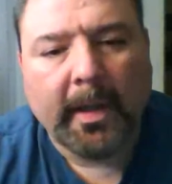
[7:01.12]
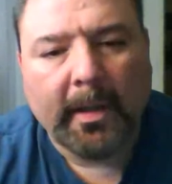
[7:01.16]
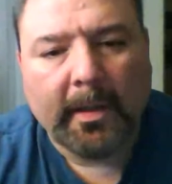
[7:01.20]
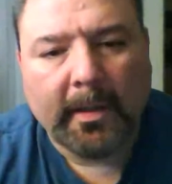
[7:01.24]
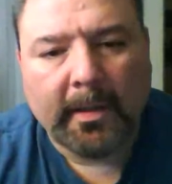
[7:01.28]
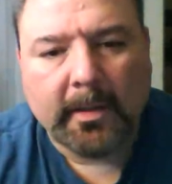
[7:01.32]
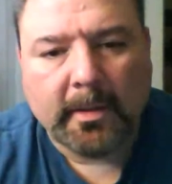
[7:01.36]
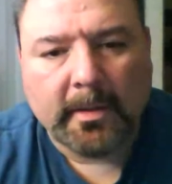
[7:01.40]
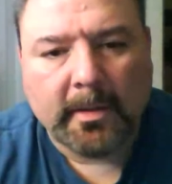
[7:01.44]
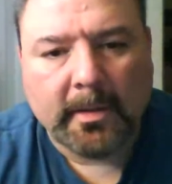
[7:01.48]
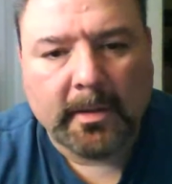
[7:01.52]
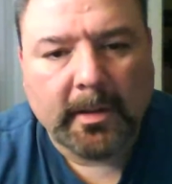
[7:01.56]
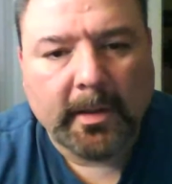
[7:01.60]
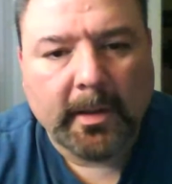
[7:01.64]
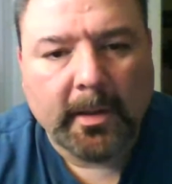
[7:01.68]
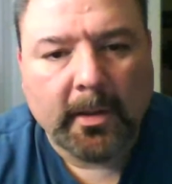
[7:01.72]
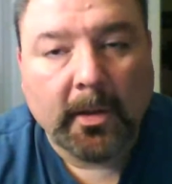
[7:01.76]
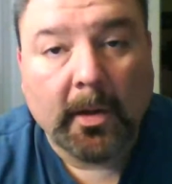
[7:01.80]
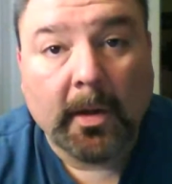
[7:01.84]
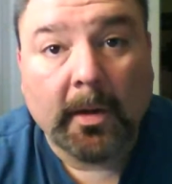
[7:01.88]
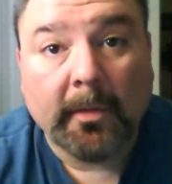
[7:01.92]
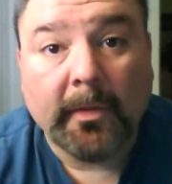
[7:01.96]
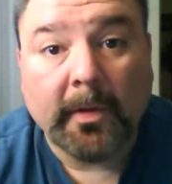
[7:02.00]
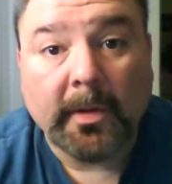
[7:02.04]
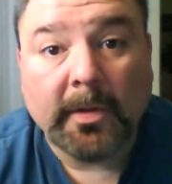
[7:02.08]
the lid
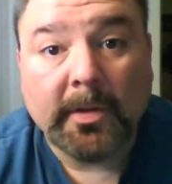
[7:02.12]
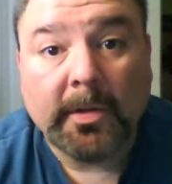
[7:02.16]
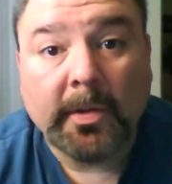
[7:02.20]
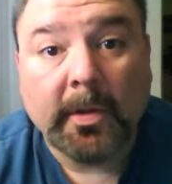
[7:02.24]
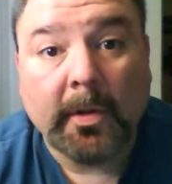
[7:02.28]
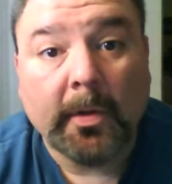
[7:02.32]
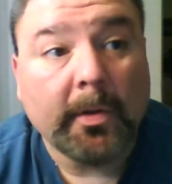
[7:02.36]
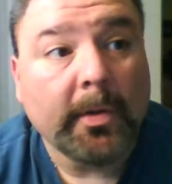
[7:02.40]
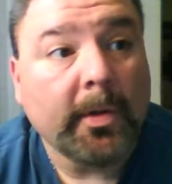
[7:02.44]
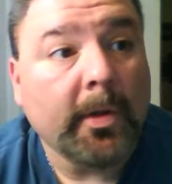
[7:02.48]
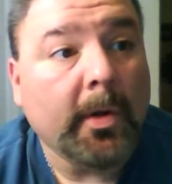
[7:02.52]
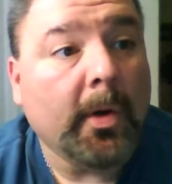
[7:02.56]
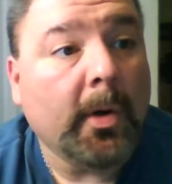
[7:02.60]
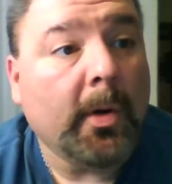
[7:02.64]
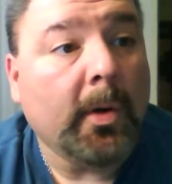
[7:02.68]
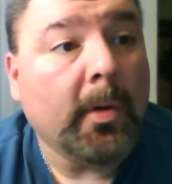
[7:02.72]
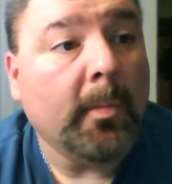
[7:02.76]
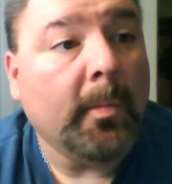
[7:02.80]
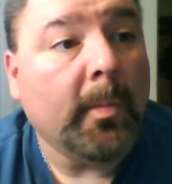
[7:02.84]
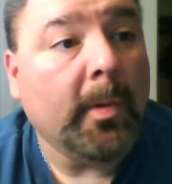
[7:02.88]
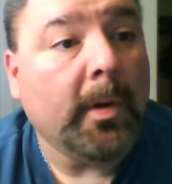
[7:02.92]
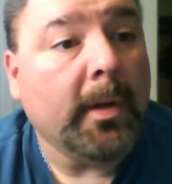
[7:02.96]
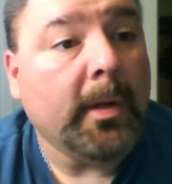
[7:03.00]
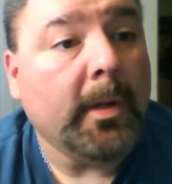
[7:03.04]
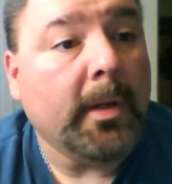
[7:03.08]
off and show you all,
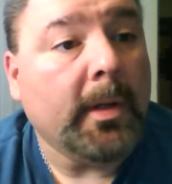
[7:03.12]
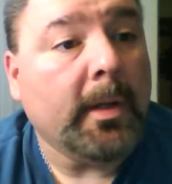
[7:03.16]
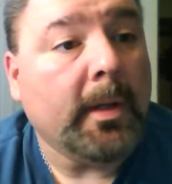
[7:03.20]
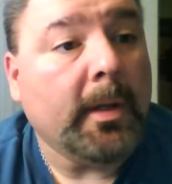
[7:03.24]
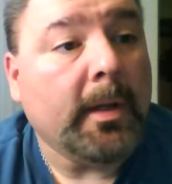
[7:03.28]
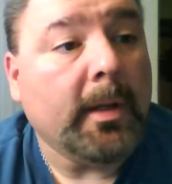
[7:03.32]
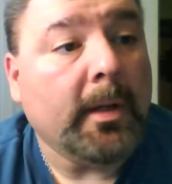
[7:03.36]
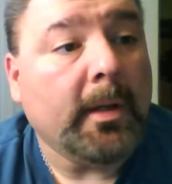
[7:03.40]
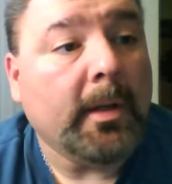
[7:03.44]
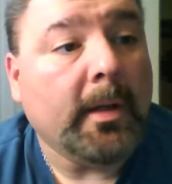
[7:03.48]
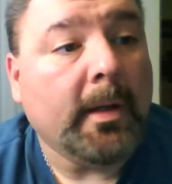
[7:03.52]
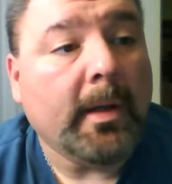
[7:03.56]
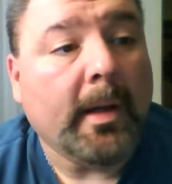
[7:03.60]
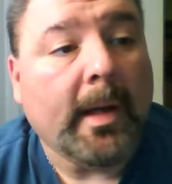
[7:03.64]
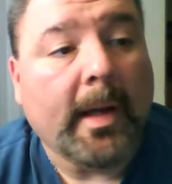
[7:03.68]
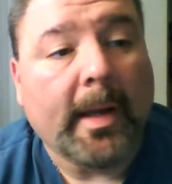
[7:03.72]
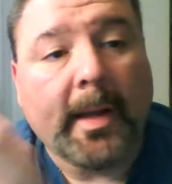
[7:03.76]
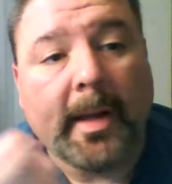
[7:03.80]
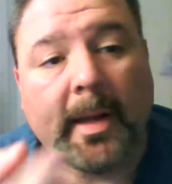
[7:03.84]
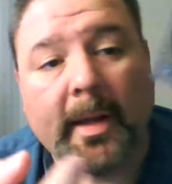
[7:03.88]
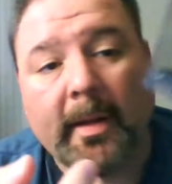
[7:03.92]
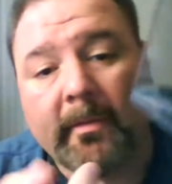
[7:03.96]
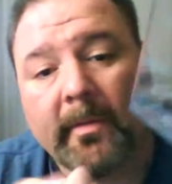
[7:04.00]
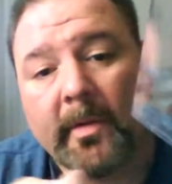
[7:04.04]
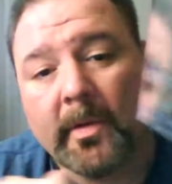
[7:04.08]
but I
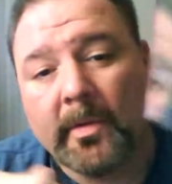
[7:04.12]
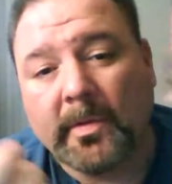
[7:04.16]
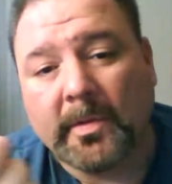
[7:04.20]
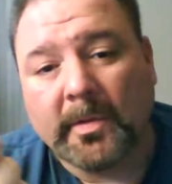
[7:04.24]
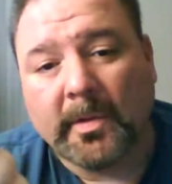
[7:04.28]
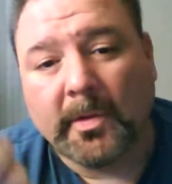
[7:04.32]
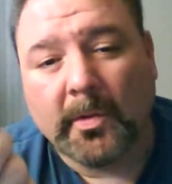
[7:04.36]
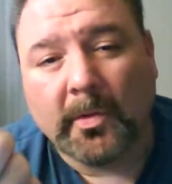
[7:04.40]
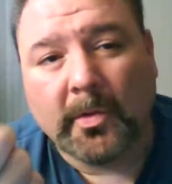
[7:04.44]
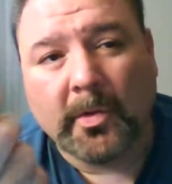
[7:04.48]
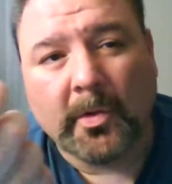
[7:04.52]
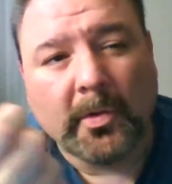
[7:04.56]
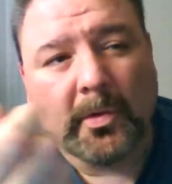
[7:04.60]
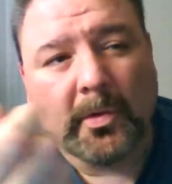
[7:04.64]
have those little blue